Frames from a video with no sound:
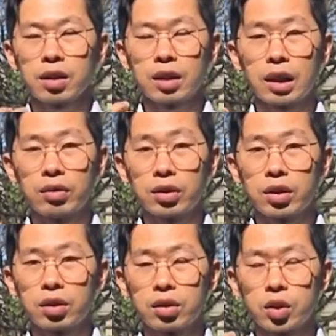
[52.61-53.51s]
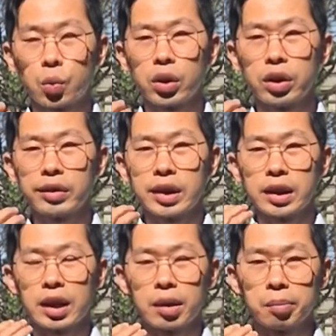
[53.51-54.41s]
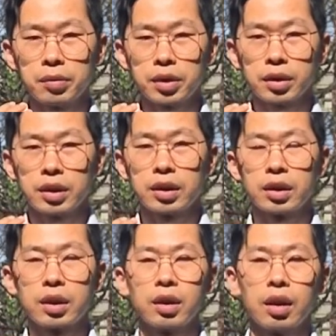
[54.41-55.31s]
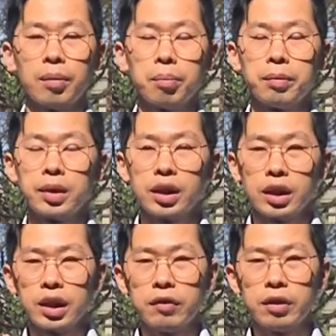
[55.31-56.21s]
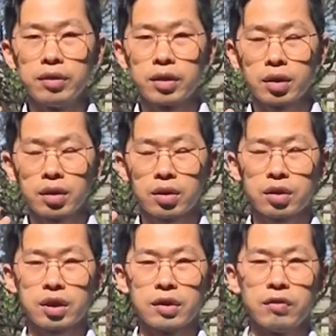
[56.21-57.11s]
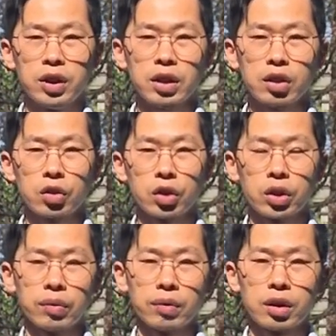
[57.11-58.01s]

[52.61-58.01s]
gums swollen in gums, and even severe condition.